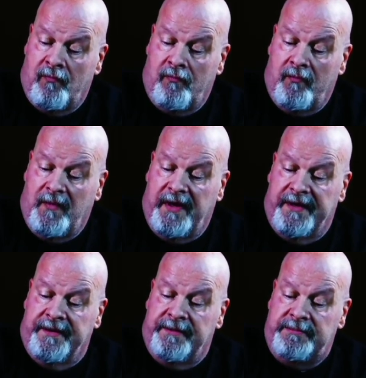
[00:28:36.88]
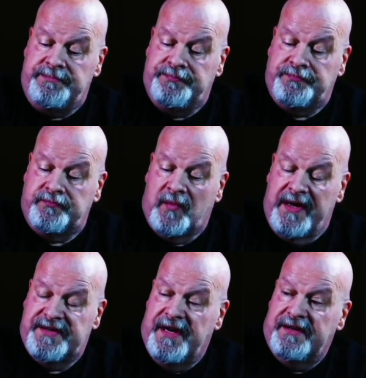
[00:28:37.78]
and I
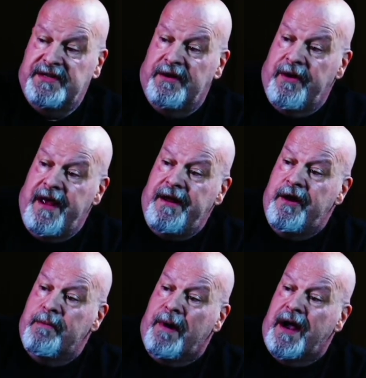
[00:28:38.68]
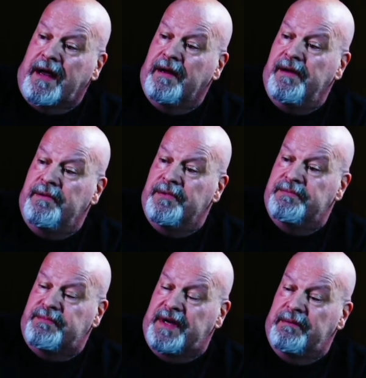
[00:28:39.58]
saw she had her hand in her pocket, and it was kind
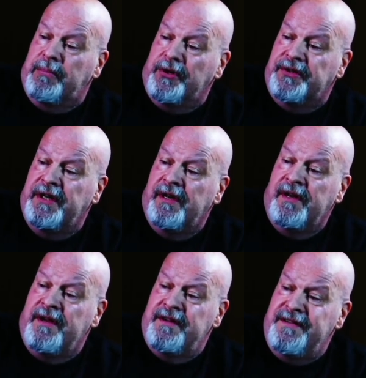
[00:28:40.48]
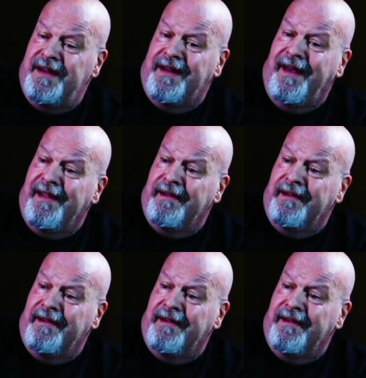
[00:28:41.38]
of bulgy. She had a gun,